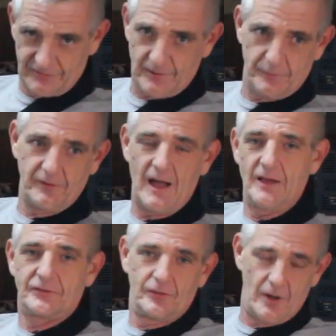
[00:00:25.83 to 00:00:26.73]
Some of you
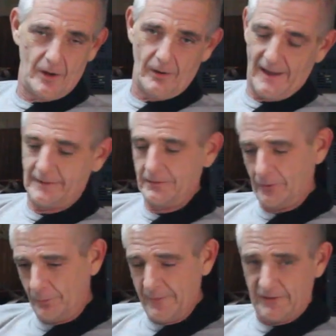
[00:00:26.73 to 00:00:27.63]
guys know I had a
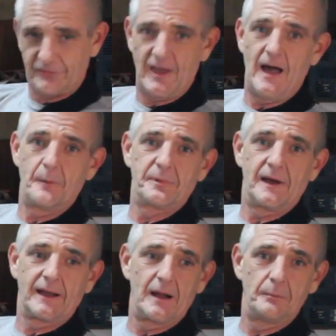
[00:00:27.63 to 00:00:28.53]
little mishap and
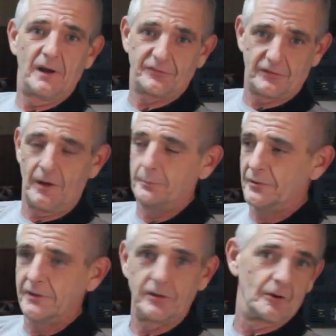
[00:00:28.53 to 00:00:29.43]
I got busted up
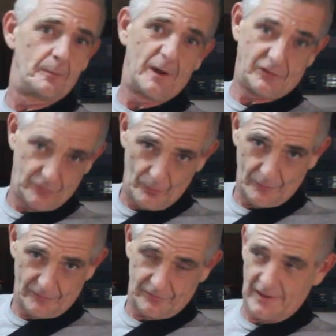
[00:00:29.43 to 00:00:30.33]
pretty good on my
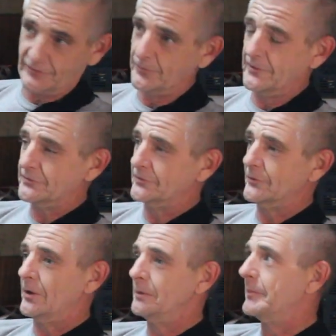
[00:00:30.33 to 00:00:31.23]
shoulder. So that's what this
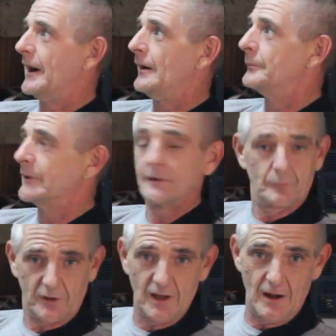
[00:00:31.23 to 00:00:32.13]
is all about. But
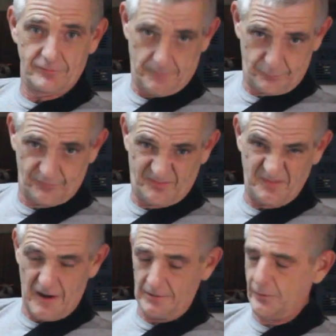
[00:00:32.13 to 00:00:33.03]
I'm recovering
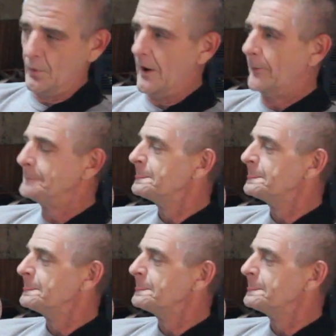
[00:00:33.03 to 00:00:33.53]
fairly well.